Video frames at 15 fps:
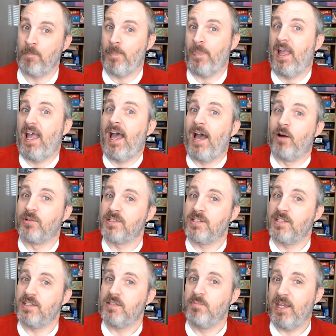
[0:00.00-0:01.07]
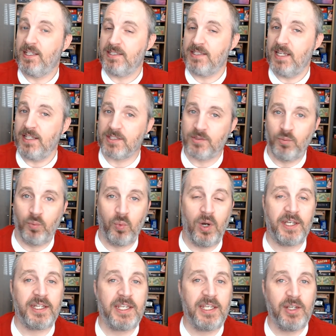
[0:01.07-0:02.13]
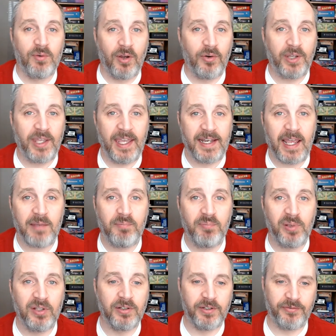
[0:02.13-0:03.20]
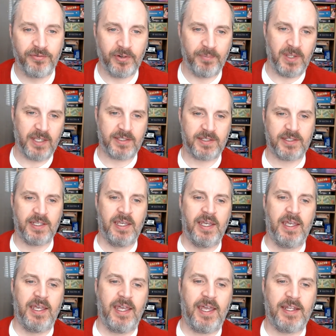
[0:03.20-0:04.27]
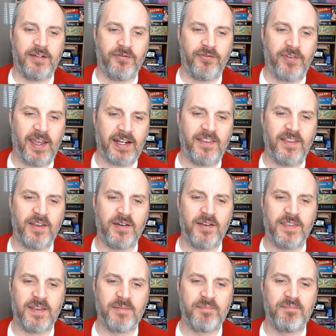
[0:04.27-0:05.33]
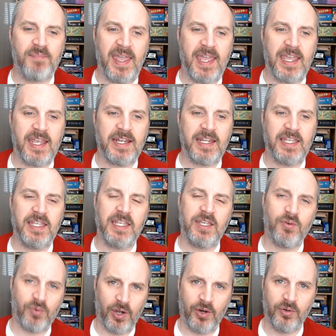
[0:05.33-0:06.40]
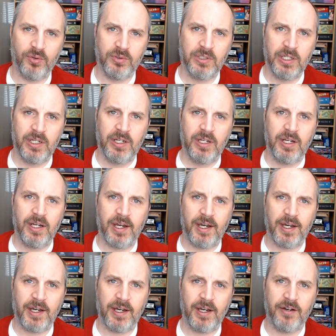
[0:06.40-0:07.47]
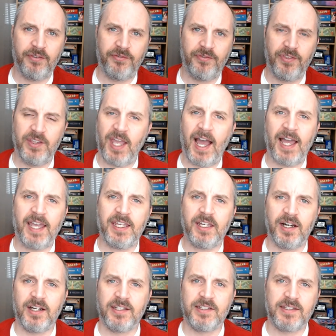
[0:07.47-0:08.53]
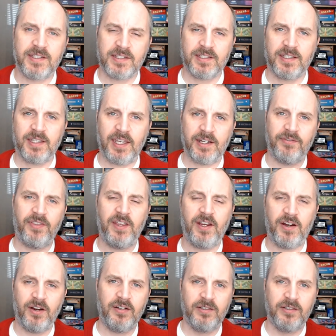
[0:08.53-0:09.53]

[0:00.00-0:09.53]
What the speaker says: how does this make sense? What hero can I build from this? And in fact, the main hero of the Icons, kind of their